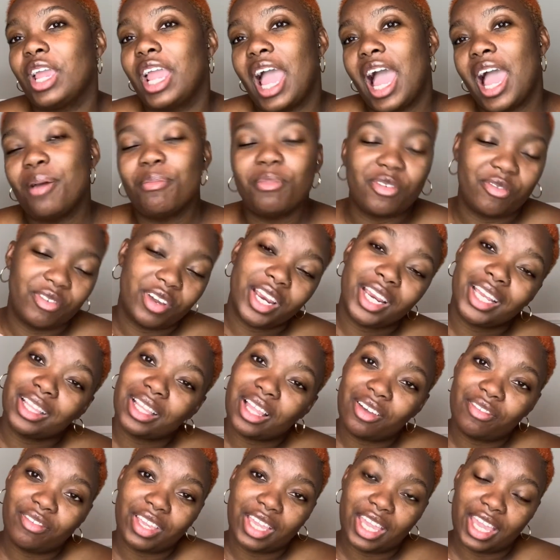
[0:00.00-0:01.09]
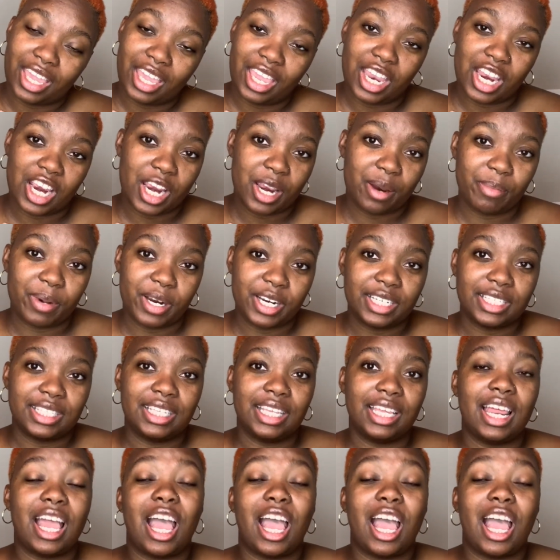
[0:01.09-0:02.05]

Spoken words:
I'm a very loving and caring person.